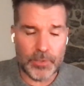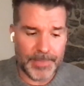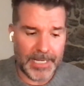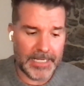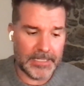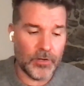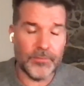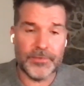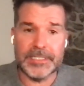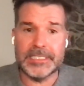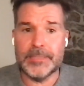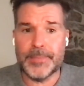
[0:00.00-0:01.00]
you're buying
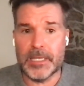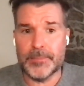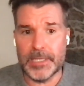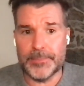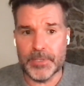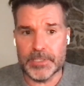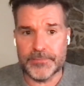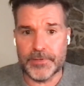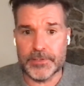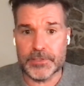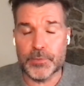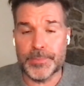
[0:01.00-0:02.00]
hopefully deep out of the money puts
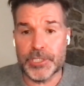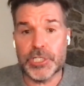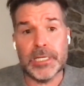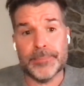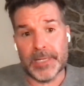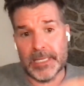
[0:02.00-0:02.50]
for super cheap.